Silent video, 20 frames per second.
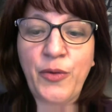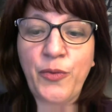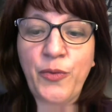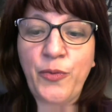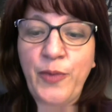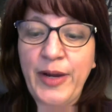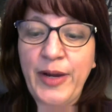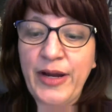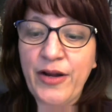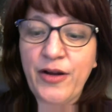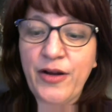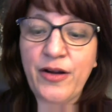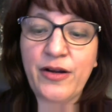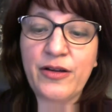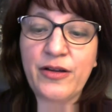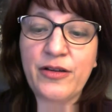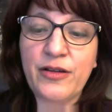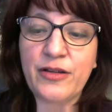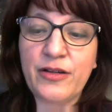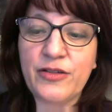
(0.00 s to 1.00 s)
where
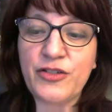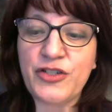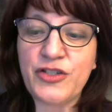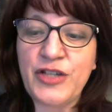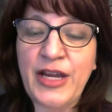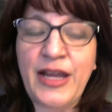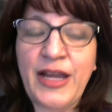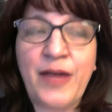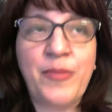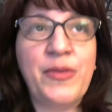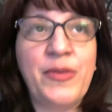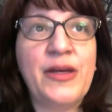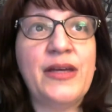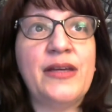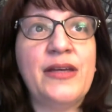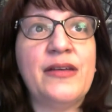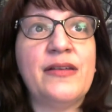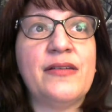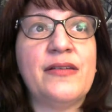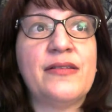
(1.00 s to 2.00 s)
shame
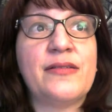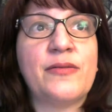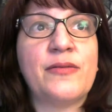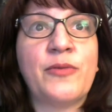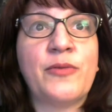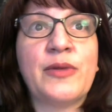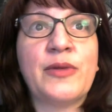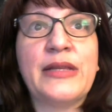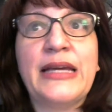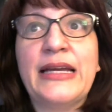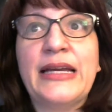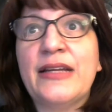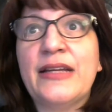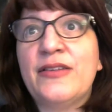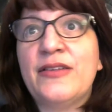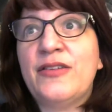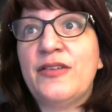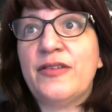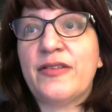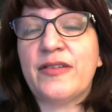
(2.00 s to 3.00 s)
is
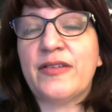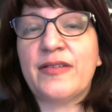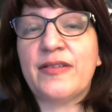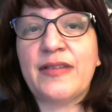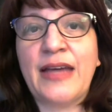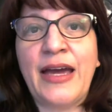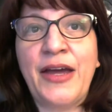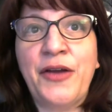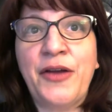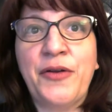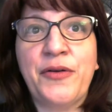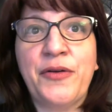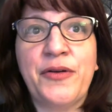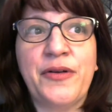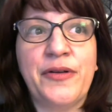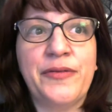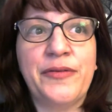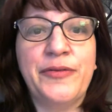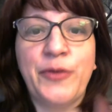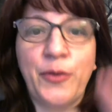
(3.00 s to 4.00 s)
related to
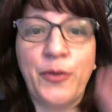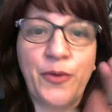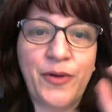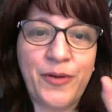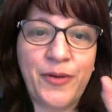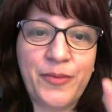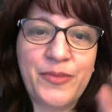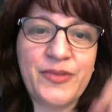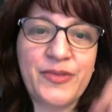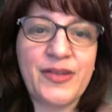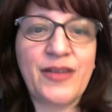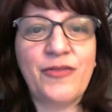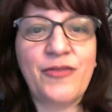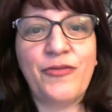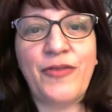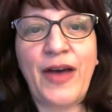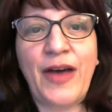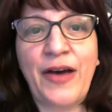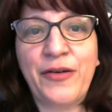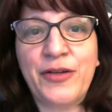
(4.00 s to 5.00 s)
societal norms and
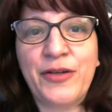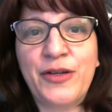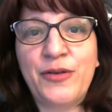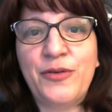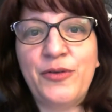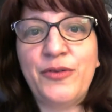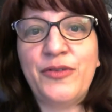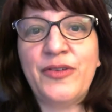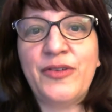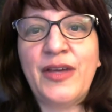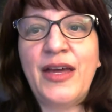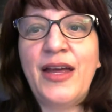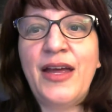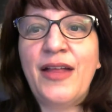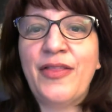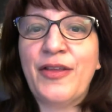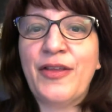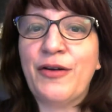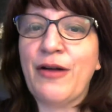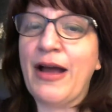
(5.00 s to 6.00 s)
values
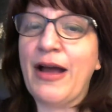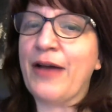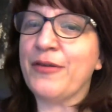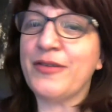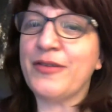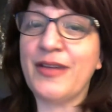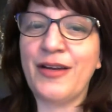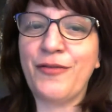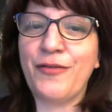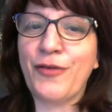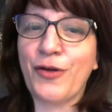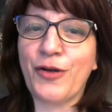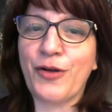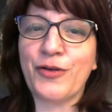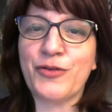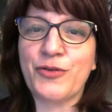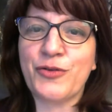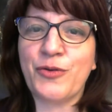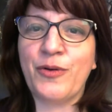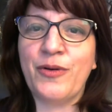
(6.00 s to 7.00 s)
that are outside of our
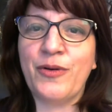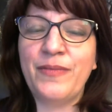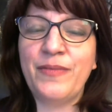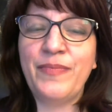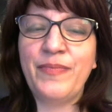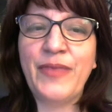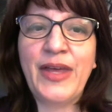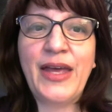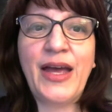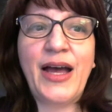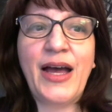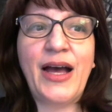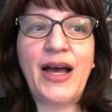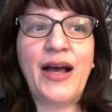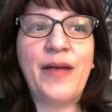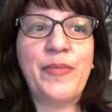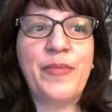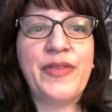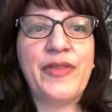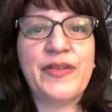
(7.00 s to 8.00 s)
control,
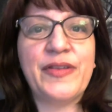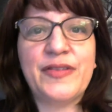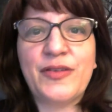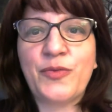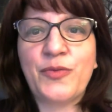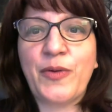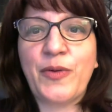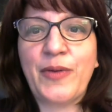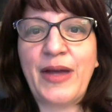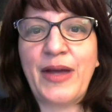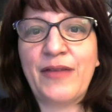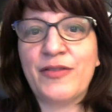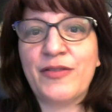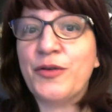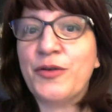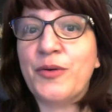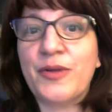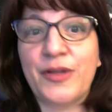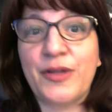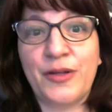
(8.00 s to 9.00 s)
this is where we have to
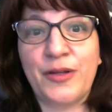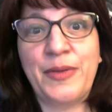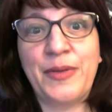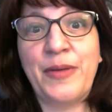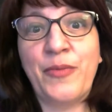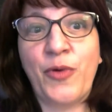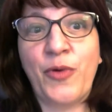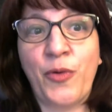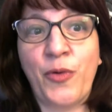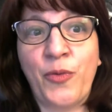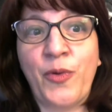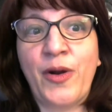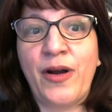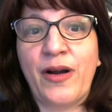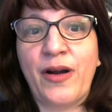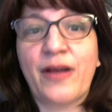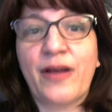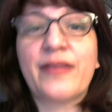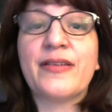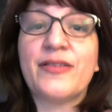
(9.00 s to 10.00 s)
do a little bit more
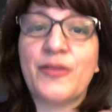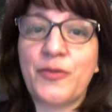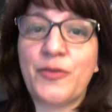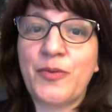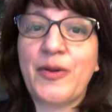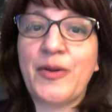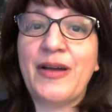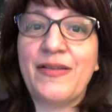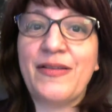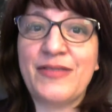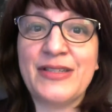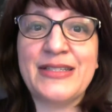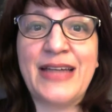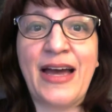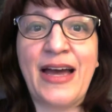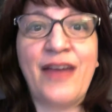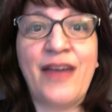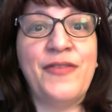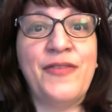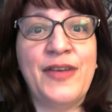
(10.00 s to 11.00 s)
work. This is where we have to
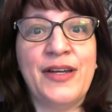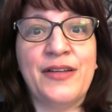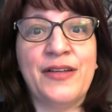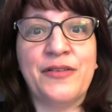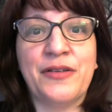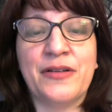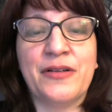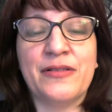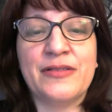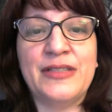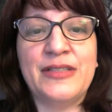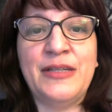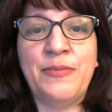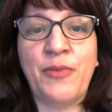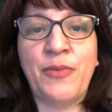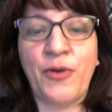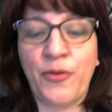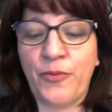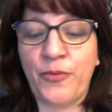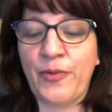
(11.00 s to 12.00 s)
dive in a little
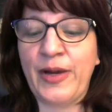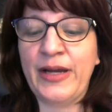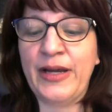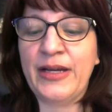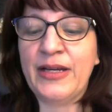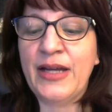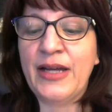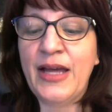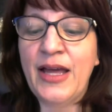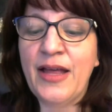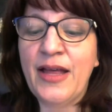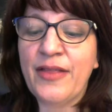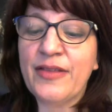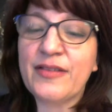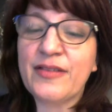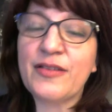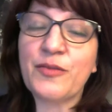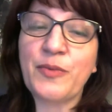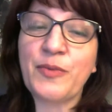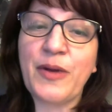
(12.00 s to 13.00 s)
deeper, right?
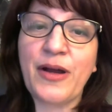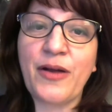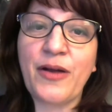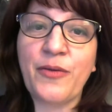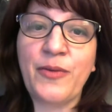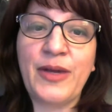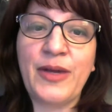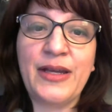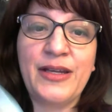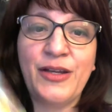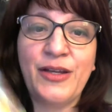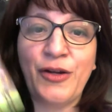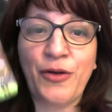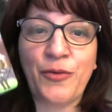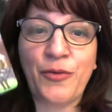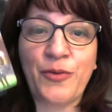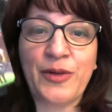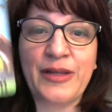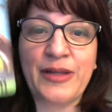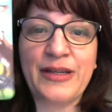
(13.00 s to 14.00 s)
This is where we,
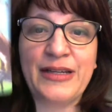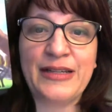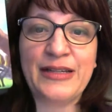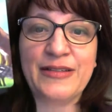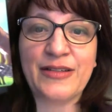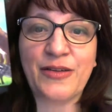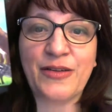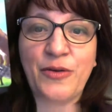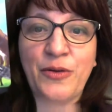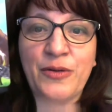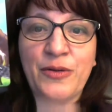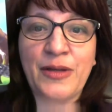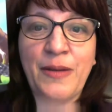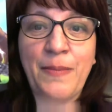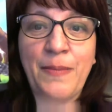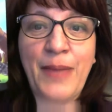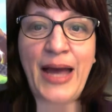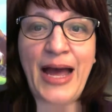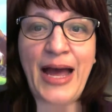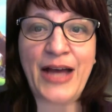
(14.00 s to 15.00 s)
really need to hold
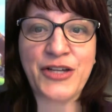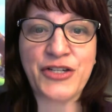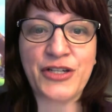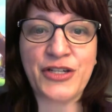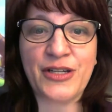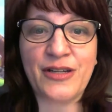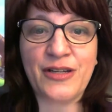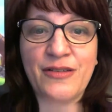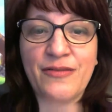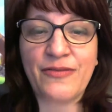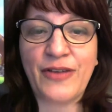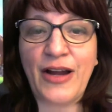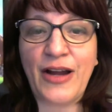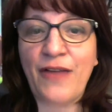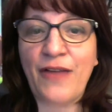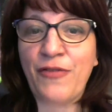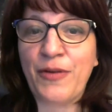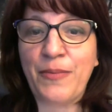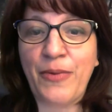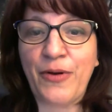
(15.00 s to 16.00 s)
compassion for
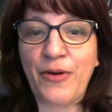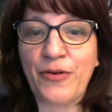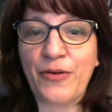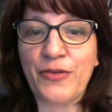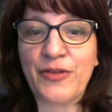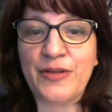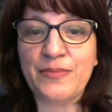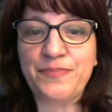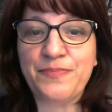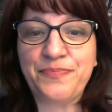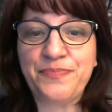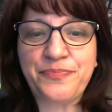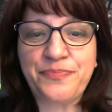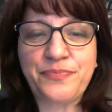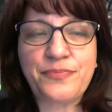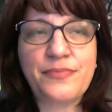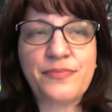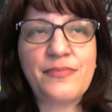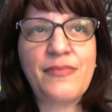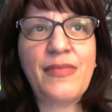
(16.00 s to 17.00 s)
every person.
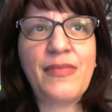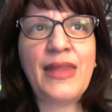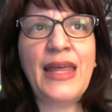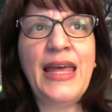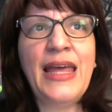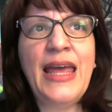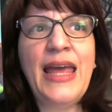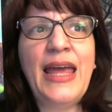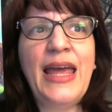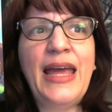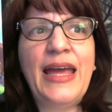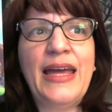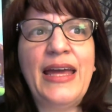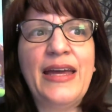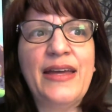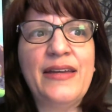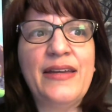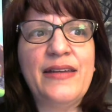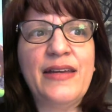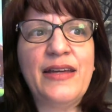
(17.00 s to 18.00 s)

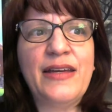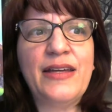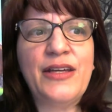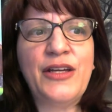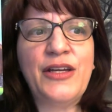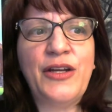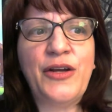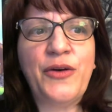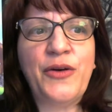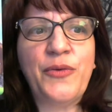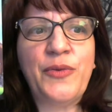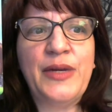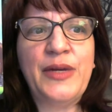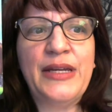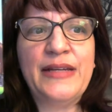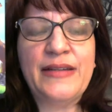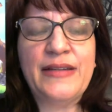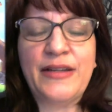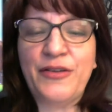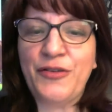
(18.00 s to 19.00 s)
And, we
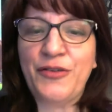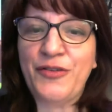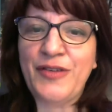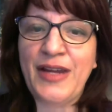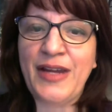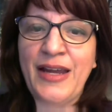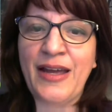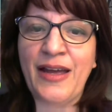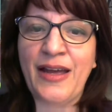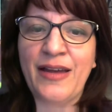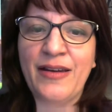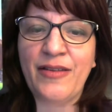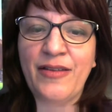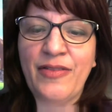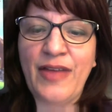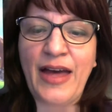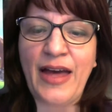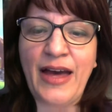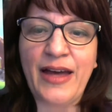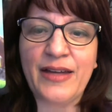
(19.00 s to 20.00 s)
need to understand
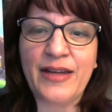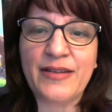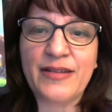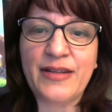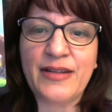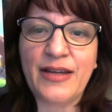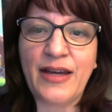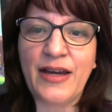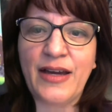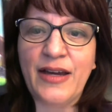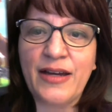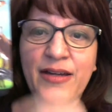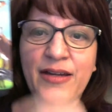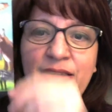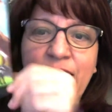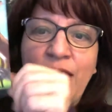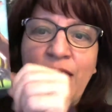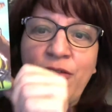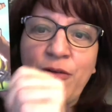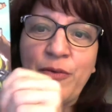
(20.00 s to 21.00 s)
that
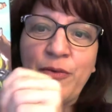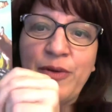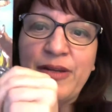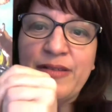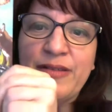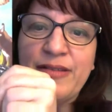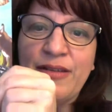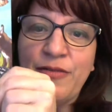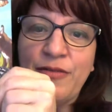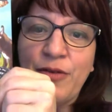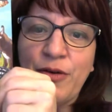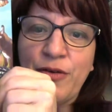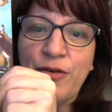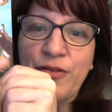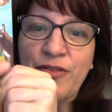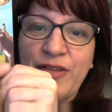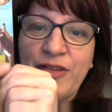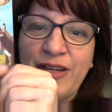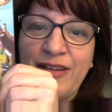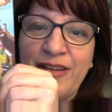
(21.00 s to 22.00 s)
everyone is diverse,